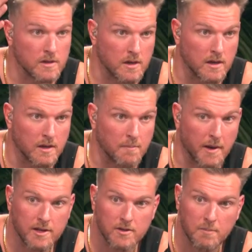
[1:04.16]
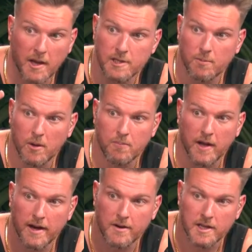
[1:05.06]
a Major League Baseball
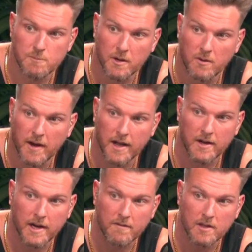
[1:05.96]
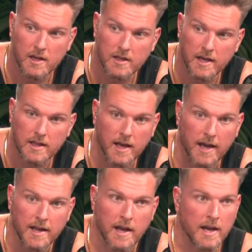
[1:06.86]
player and he's been around and everything like
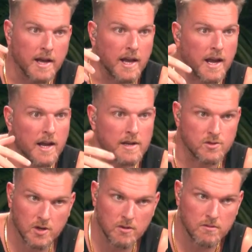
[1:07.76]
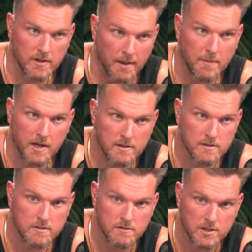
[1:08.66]
that. And so that
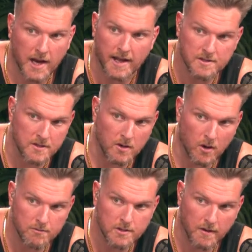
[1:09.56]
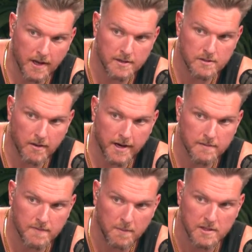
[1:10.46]
means Jackson also has,
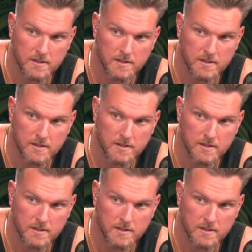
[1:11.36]
right? That means the